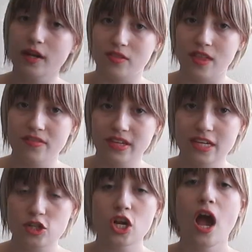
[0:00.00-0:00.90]

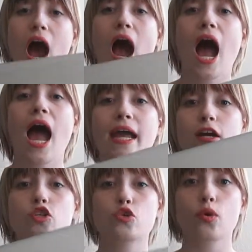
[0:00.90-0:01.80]
11-inch. I
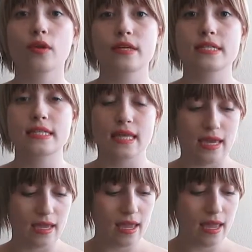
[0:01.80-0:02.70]
adore this
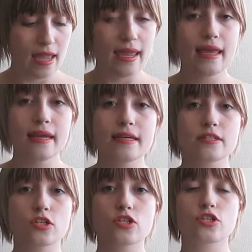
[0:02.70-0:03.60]
thing. It
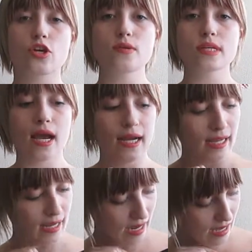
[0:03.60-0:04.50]
is so
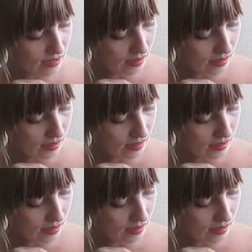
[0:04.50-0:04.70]
tiny and